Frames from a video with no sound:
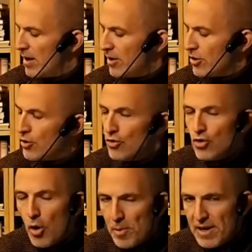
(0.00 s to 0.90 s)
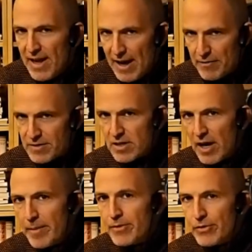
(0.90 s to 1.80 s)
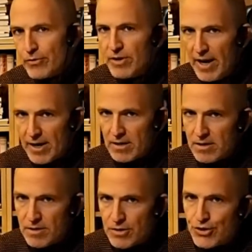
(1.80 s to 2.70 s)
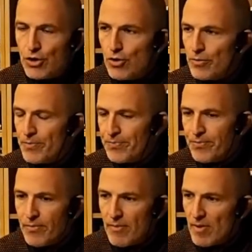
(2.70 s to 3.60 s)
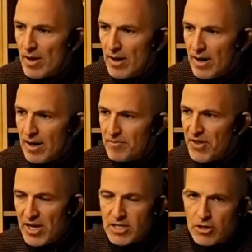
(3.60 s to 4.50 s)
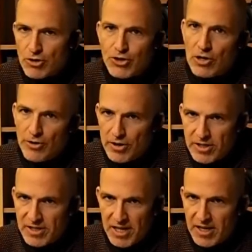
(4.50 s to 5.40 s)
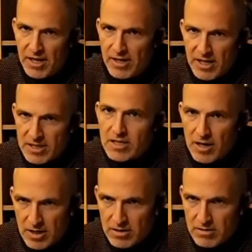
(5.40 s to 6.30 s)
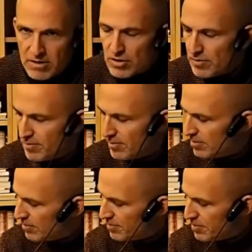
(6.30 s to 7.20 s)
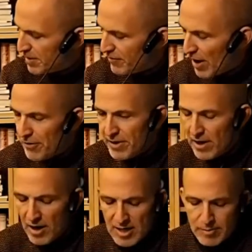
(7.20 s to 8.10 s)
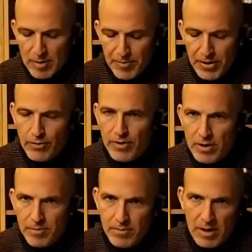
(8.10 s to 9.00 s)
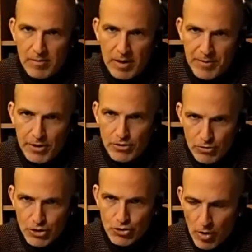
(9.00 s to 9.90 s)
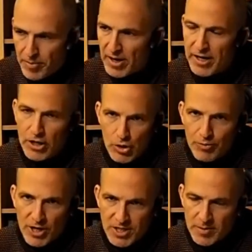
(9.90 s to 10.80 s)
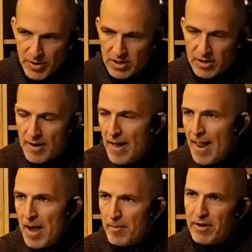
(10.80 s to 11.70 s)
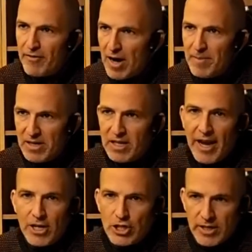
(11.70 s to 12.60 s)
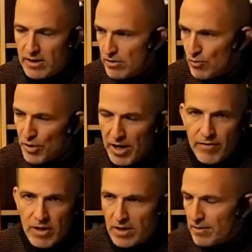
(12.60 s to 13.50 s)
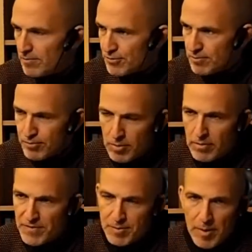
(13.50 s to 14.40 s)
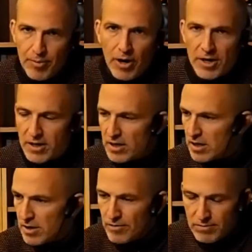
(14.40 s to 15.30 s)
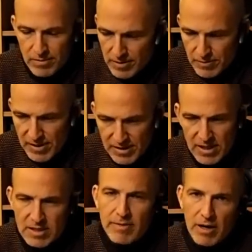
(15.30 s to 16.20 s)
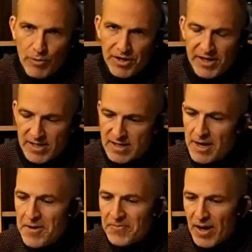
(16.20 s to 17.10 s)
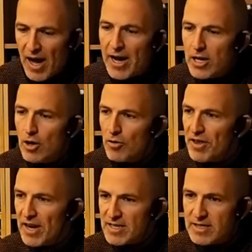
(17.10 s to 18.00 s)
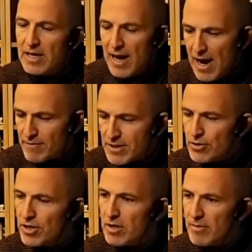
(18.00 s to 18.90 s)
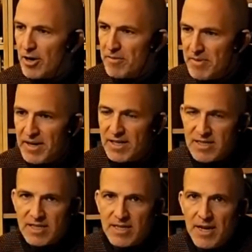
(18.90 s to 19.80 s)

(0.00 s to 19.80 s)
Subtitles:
you normally have time to react. So there is no solenoid that can get stuck. So, but if I realize my PO2 is dropping, I need to press the button. But if I'm engaged in whatever problem with my partner, it doesn't matter what it is. I know that I still have a certain amount of minutes